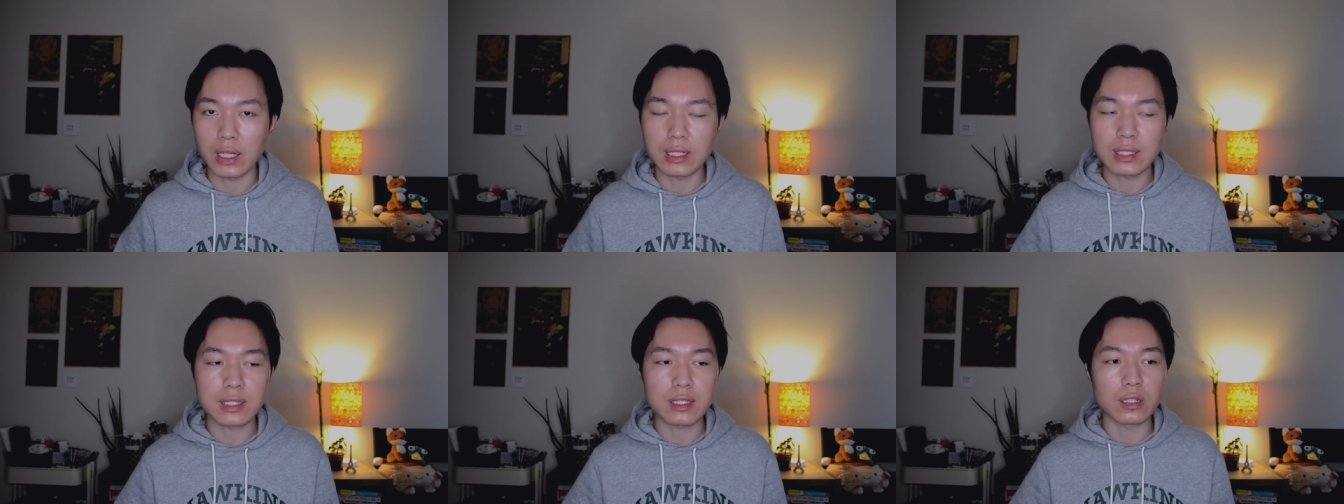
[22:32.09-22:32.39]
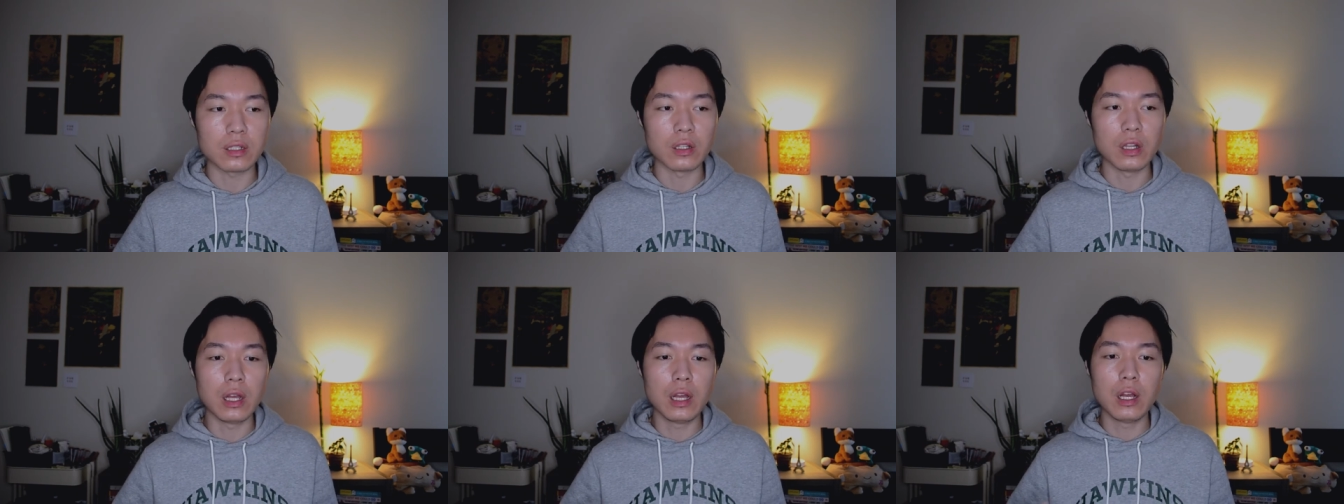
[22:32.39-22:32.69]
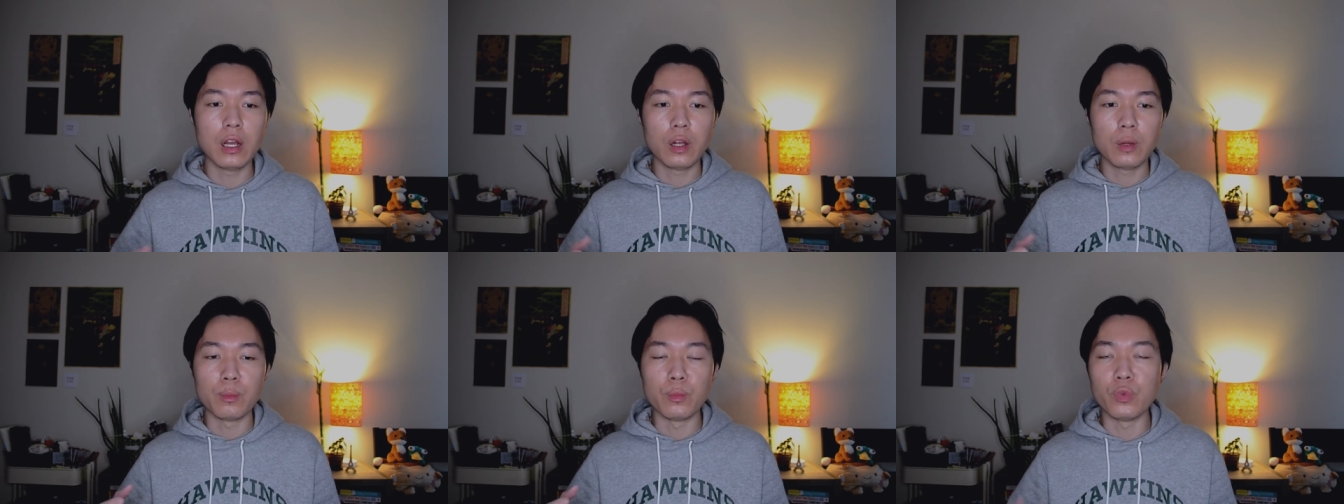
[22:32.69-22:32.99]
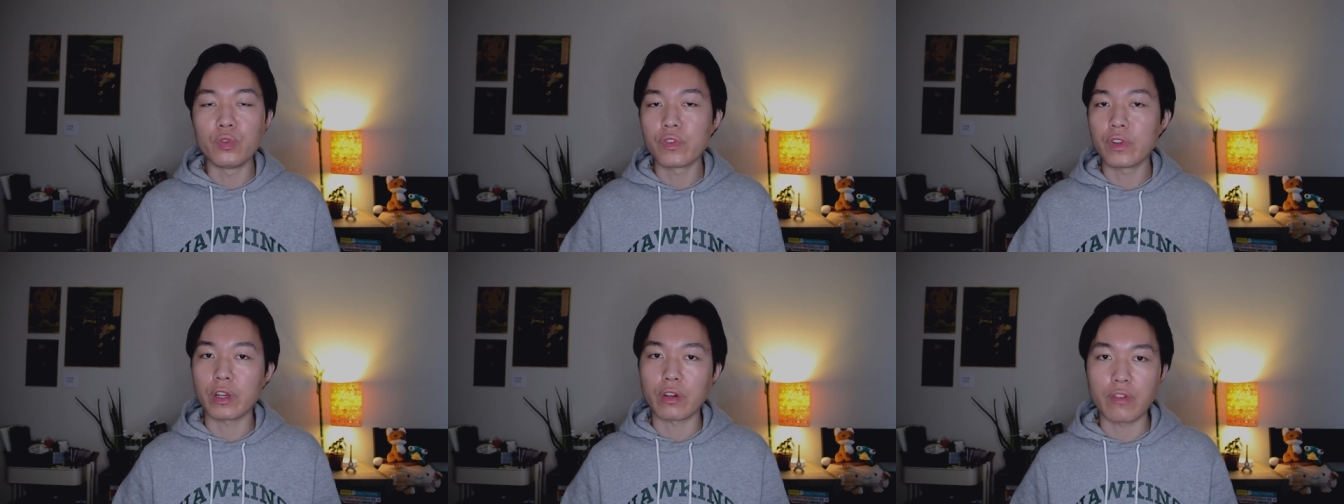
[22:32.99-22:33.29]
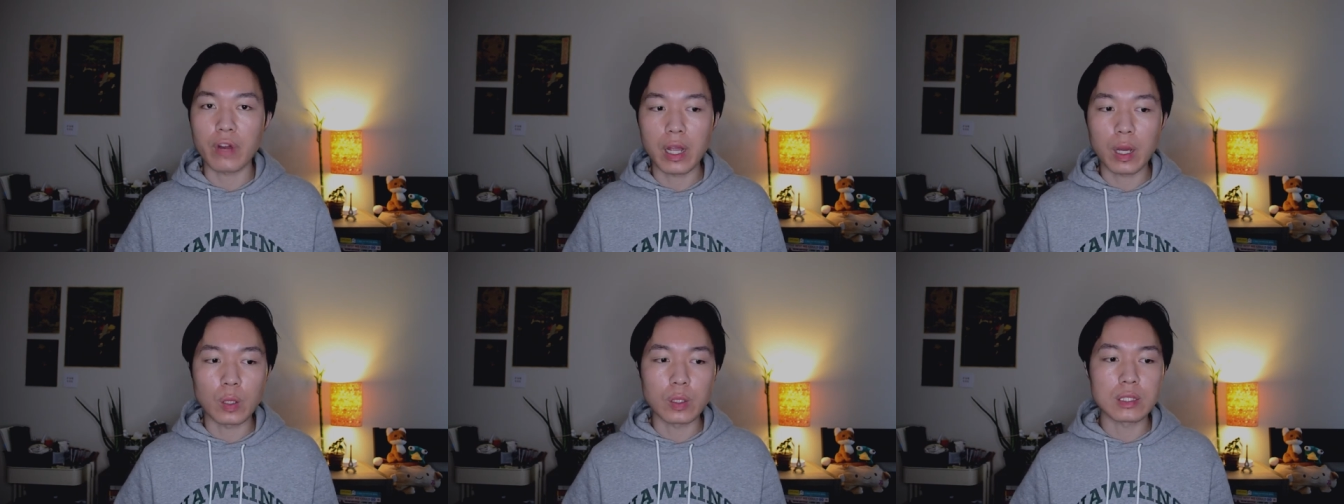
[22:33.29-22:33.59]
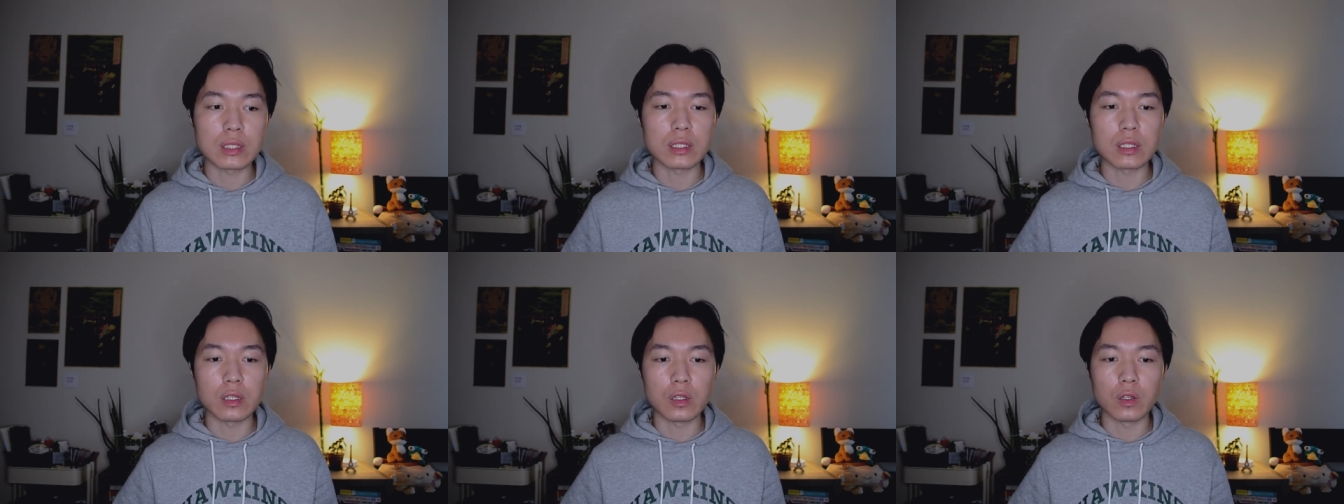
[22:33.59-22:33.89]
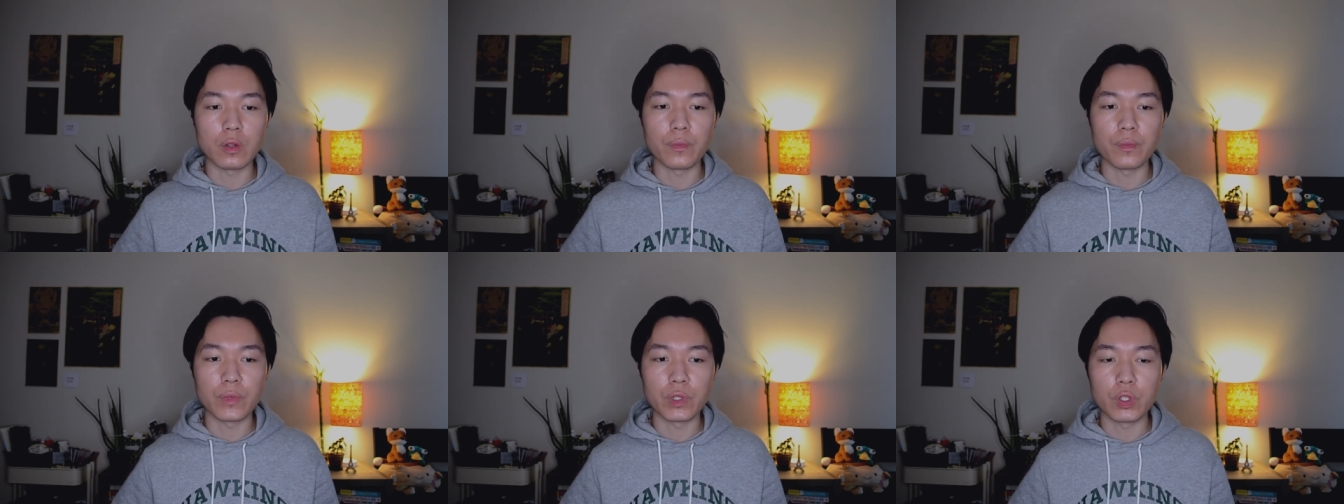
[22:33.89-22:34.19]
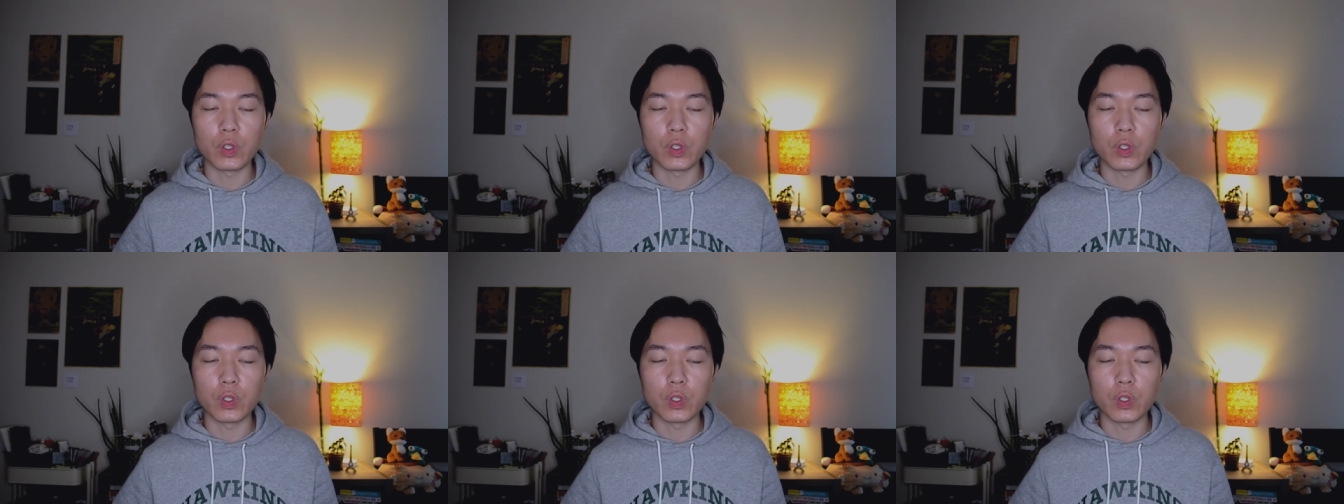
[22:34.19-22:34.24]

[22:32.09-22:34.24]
It's still moving around. It's still